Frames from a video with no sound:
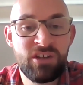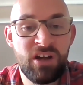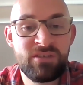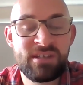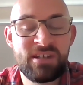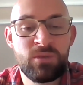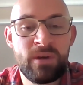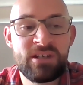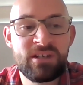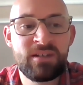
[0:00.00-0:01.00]
your own
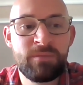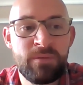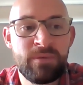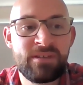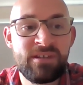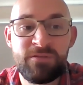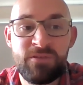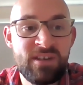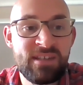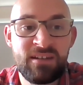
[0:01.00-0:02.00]
situation at the moment. So the
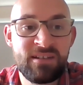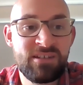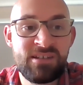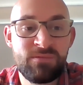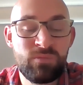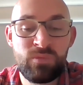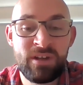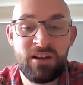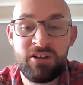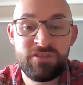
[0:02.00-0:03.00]
first thing I just
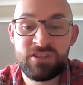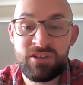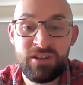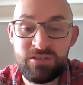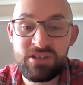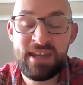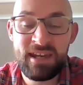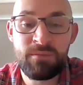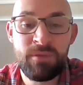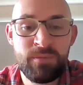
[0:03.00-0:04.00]
want to encourage you to do, just
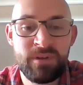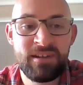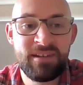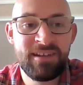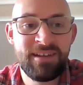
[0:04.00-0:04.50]
take a moment.